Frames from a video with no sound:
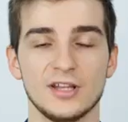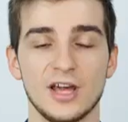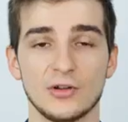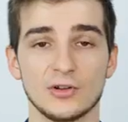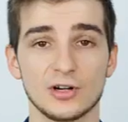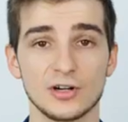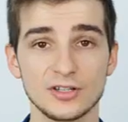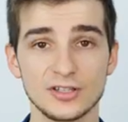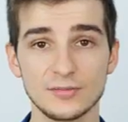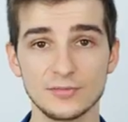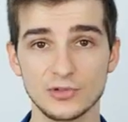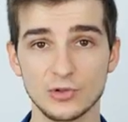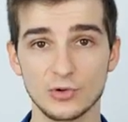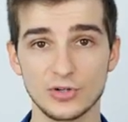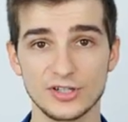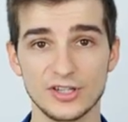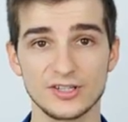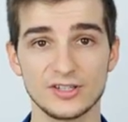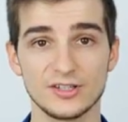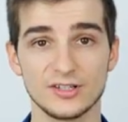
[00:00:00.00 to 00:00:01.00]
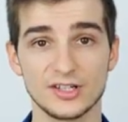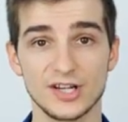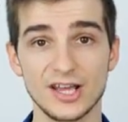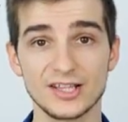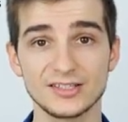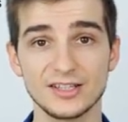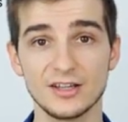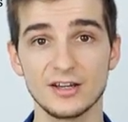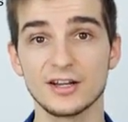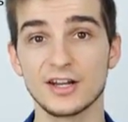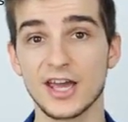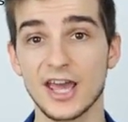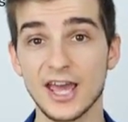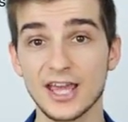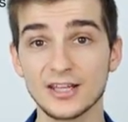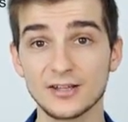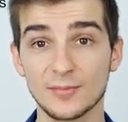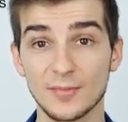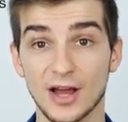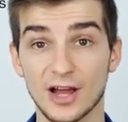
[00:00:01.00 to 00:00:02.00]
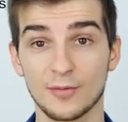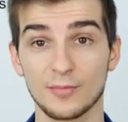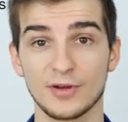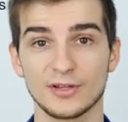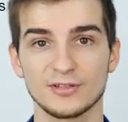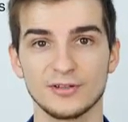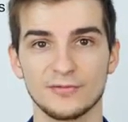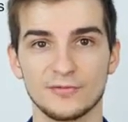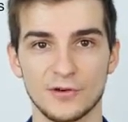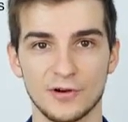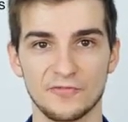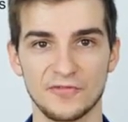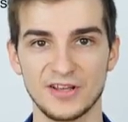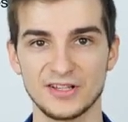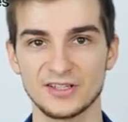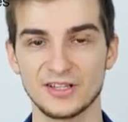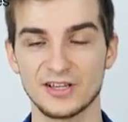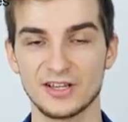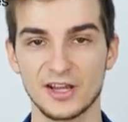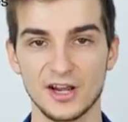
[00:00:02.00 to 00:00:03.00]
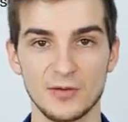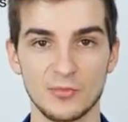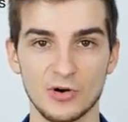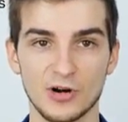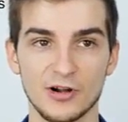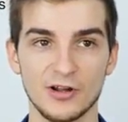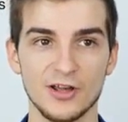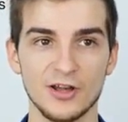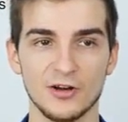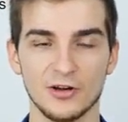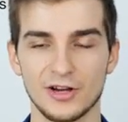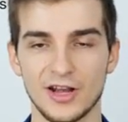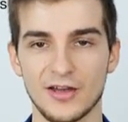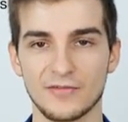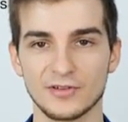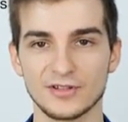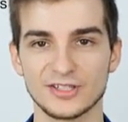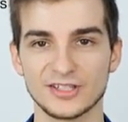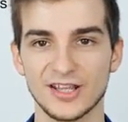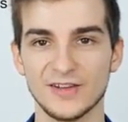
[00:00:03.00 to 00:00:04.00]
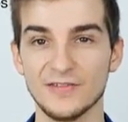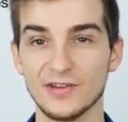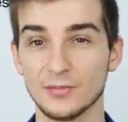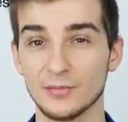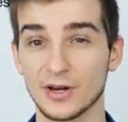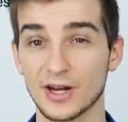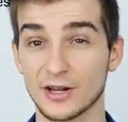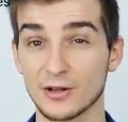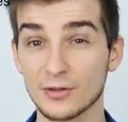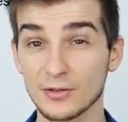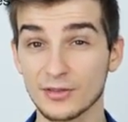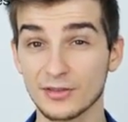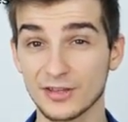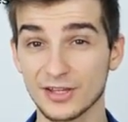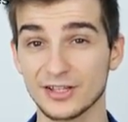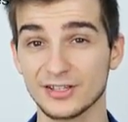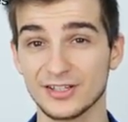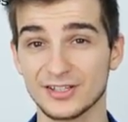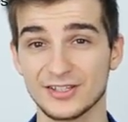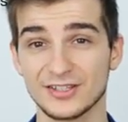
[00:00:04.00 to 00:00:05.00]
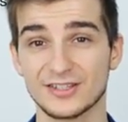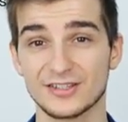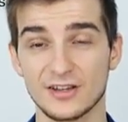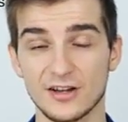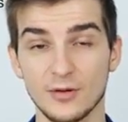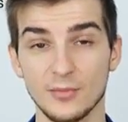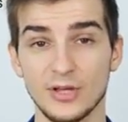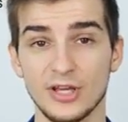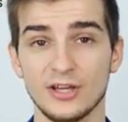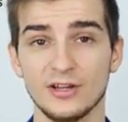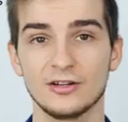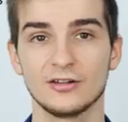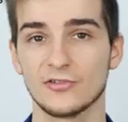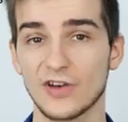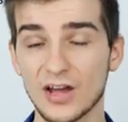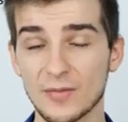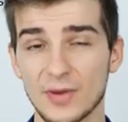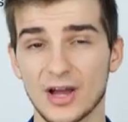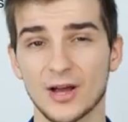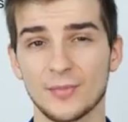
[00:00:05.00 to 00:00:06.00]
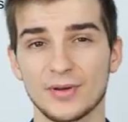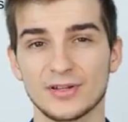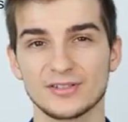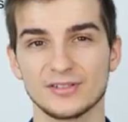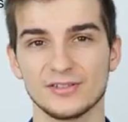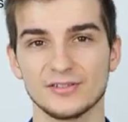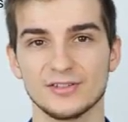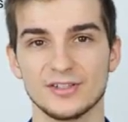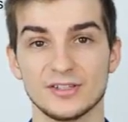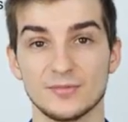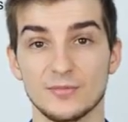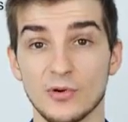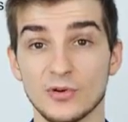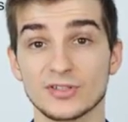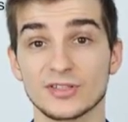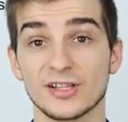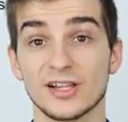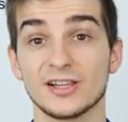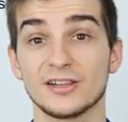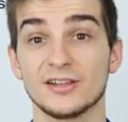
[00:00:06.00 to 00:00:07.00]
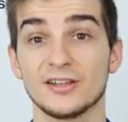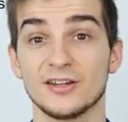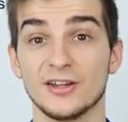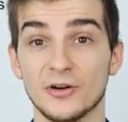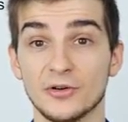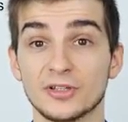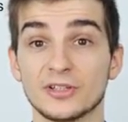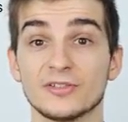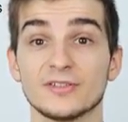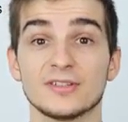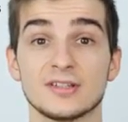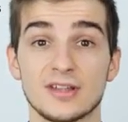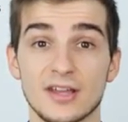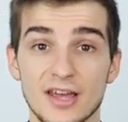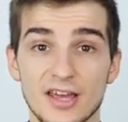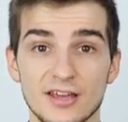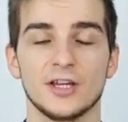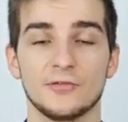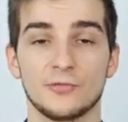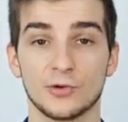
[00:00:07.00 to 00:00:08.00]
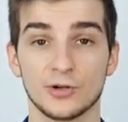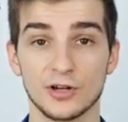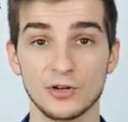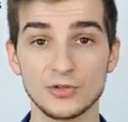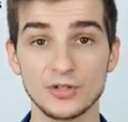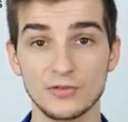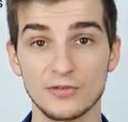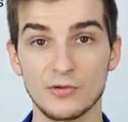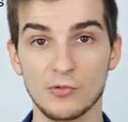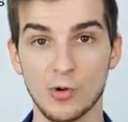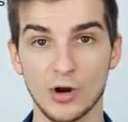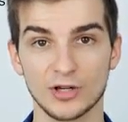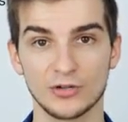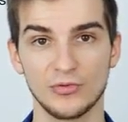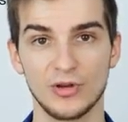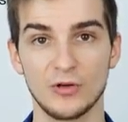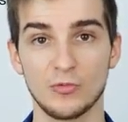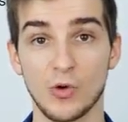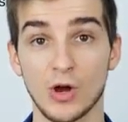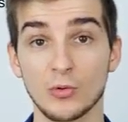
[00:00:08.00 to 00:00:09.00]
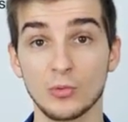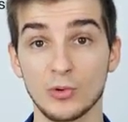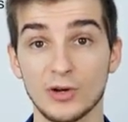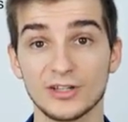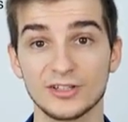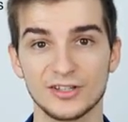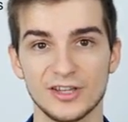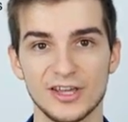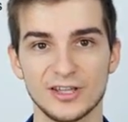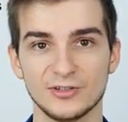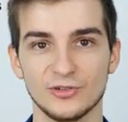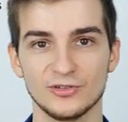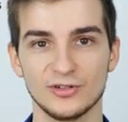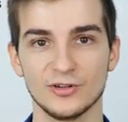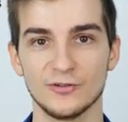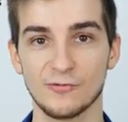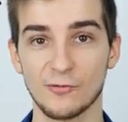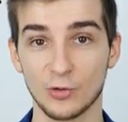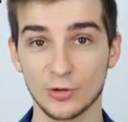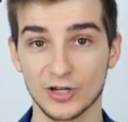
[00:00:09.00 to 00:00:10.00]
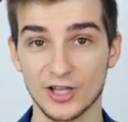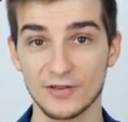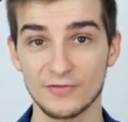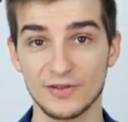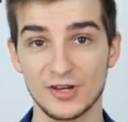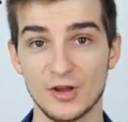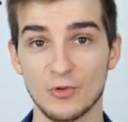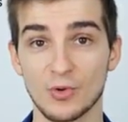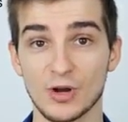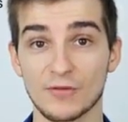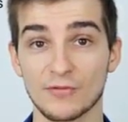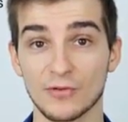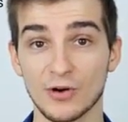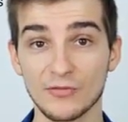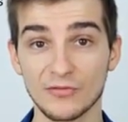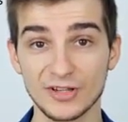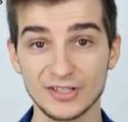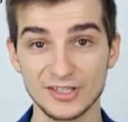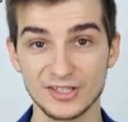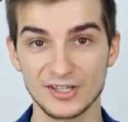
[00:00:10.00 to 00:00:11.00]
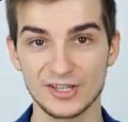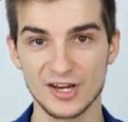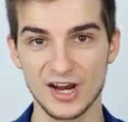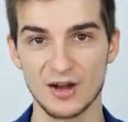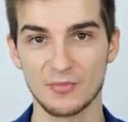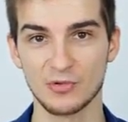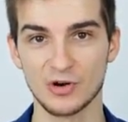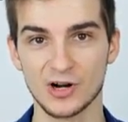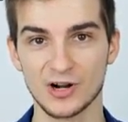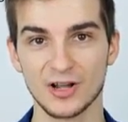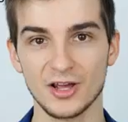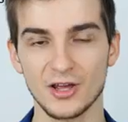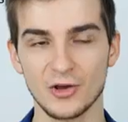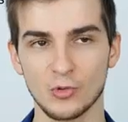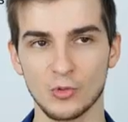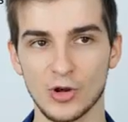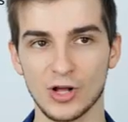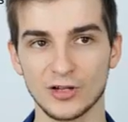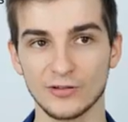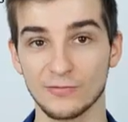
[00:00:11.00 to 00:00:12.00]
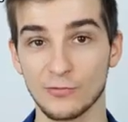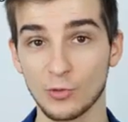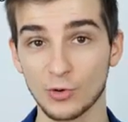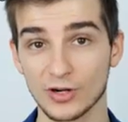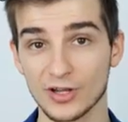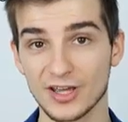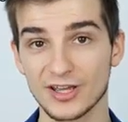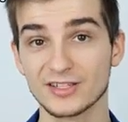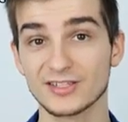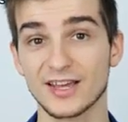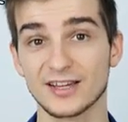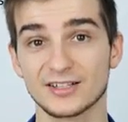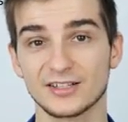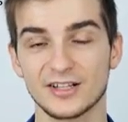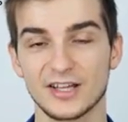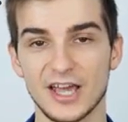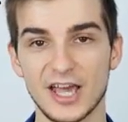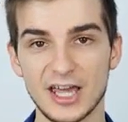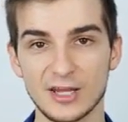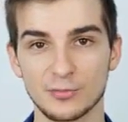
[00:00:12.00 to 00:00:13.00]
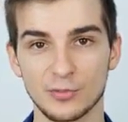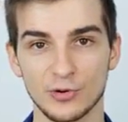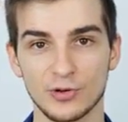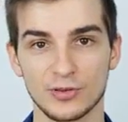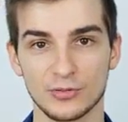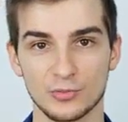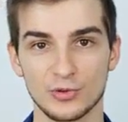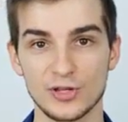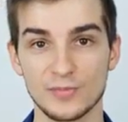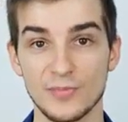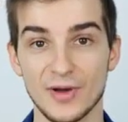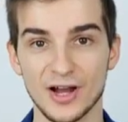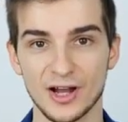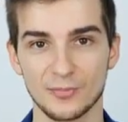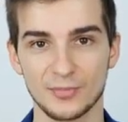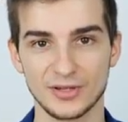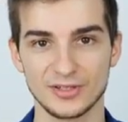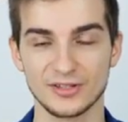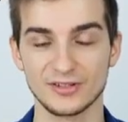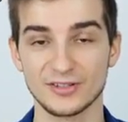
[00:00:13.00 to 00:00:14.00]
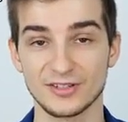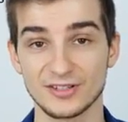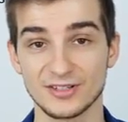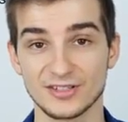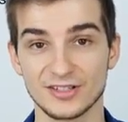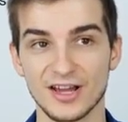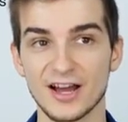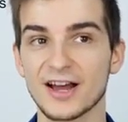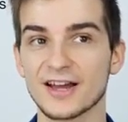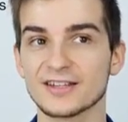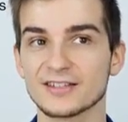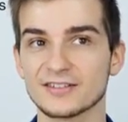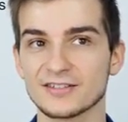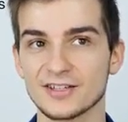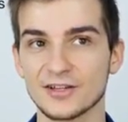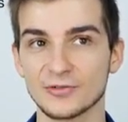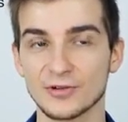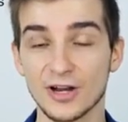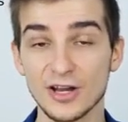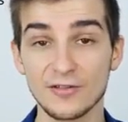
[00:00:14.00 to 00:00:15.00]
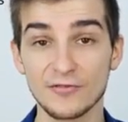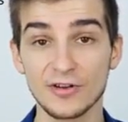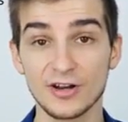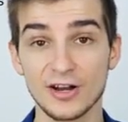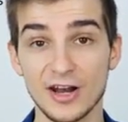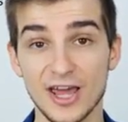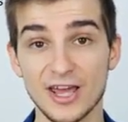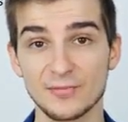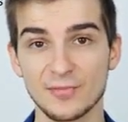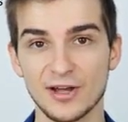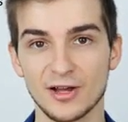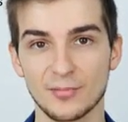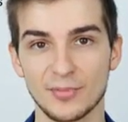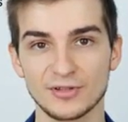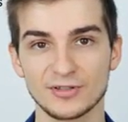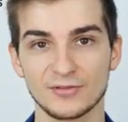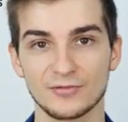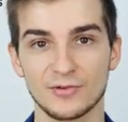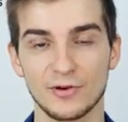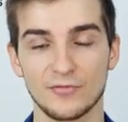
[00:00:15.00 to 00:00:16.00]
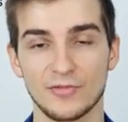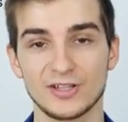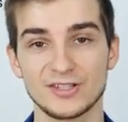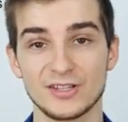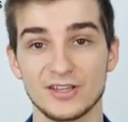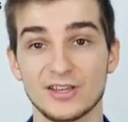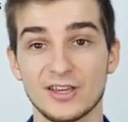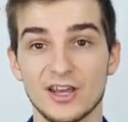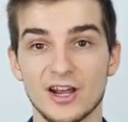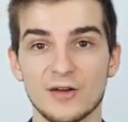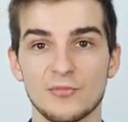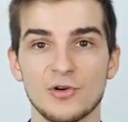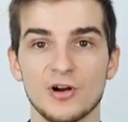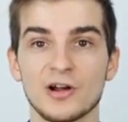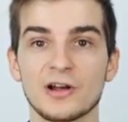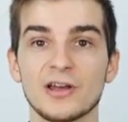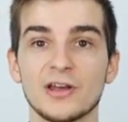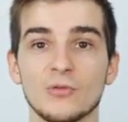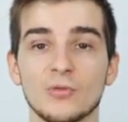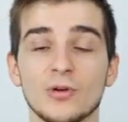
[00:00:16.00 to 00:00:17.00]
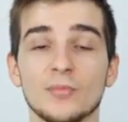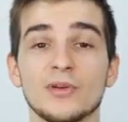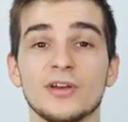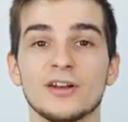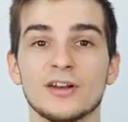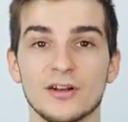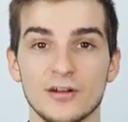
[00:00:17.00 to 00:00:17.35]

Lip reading: Now there are some sources suggesting an 8 megapixel front-facing camera on the iPhone 7, but I don't think this is coming. 5 megapixels is most likely going to stay. And for those of you wondering what would it take to shoot 4K video with a front-facing camera, well, 4K is actually 8.3 megapixels in size, so not even an 8 megapixel front-facing camera would be